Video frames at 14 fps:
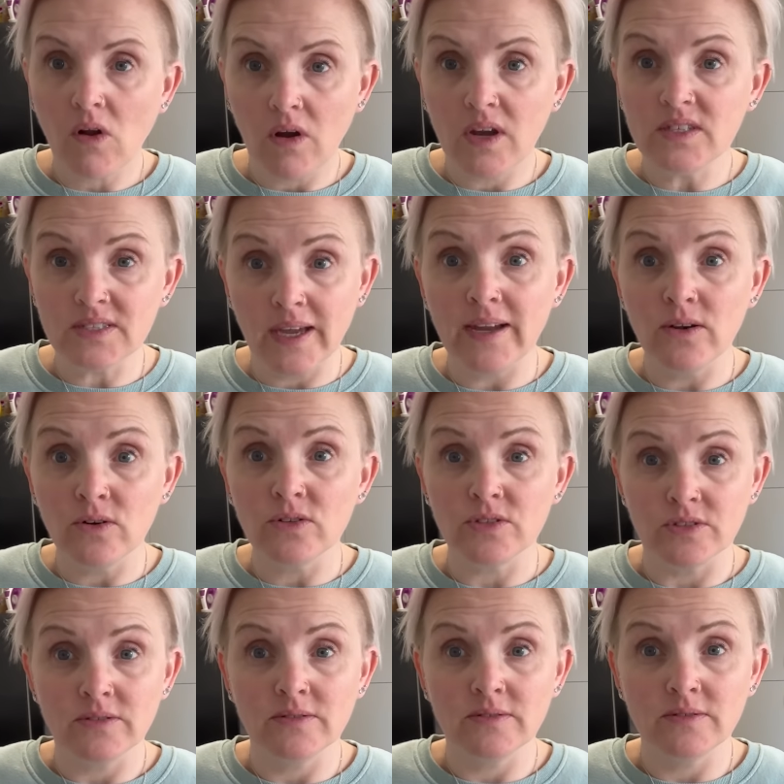It's
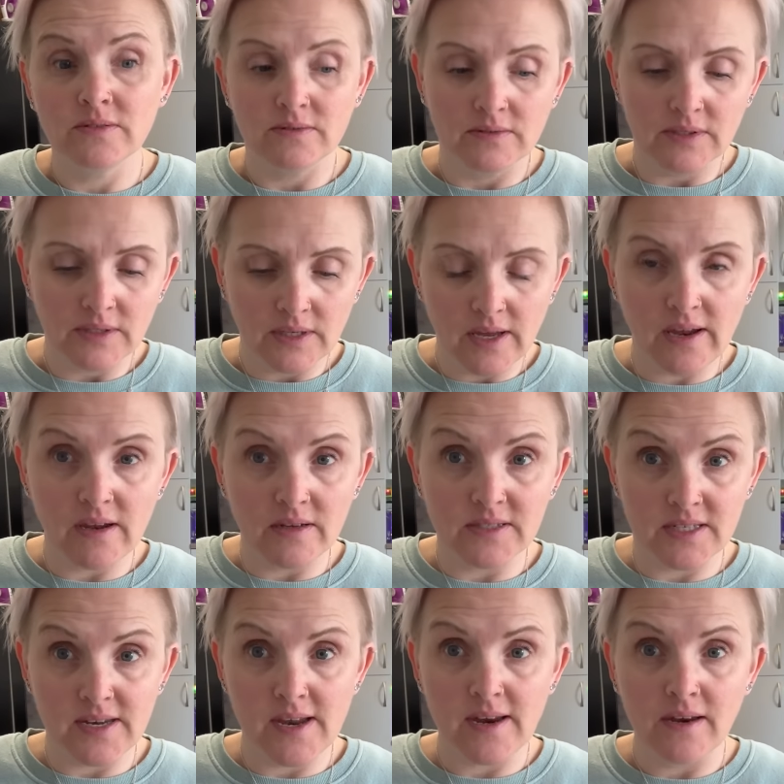chaos here
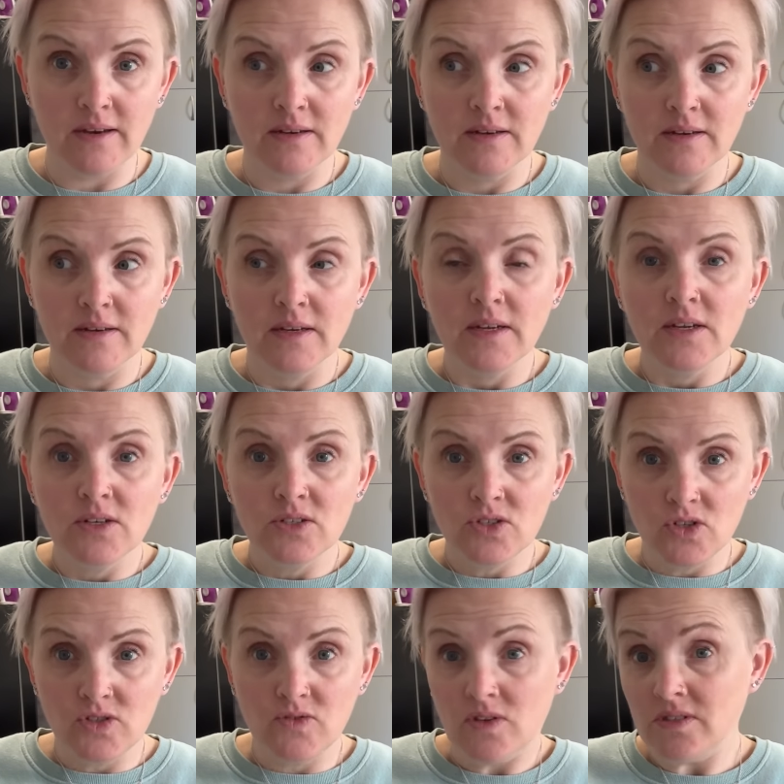today.
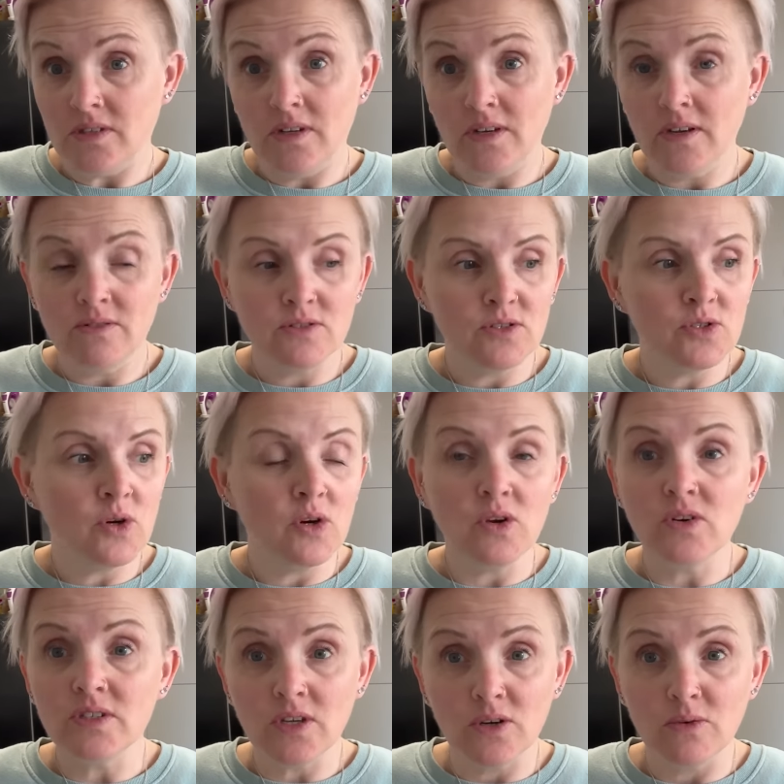Joseph doesn't like going to the toilet
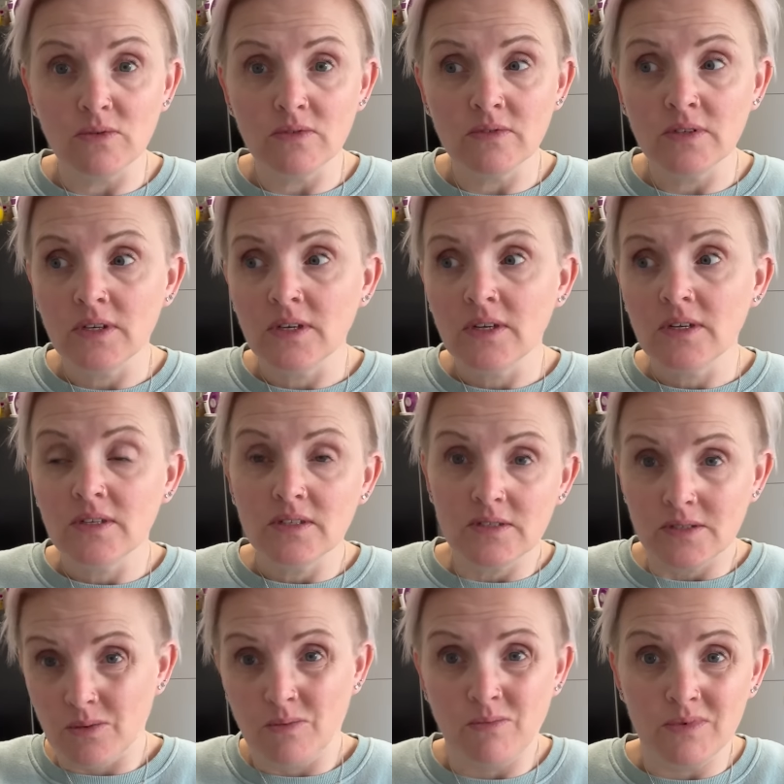on his own,
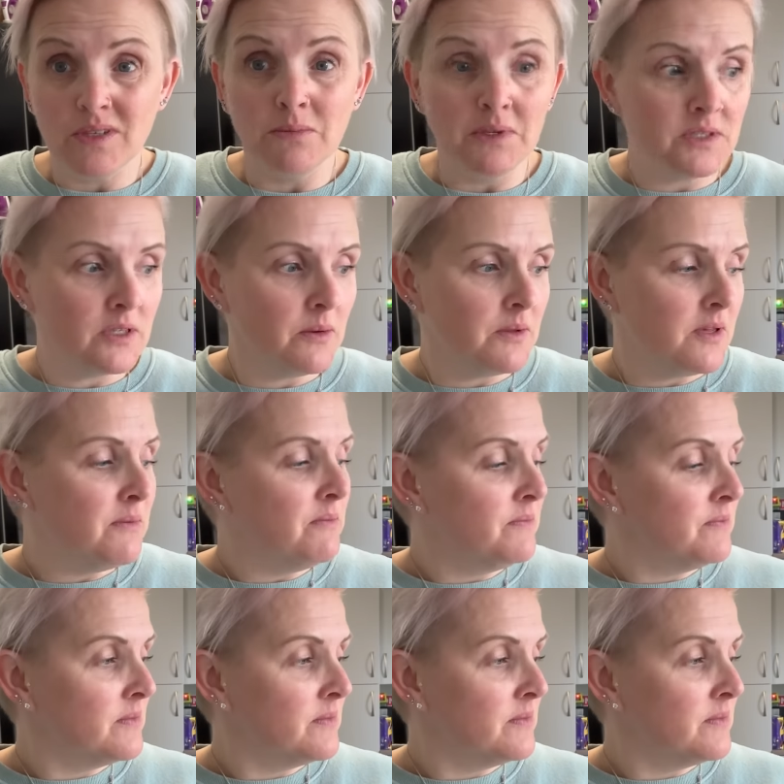so somebody has to go with him.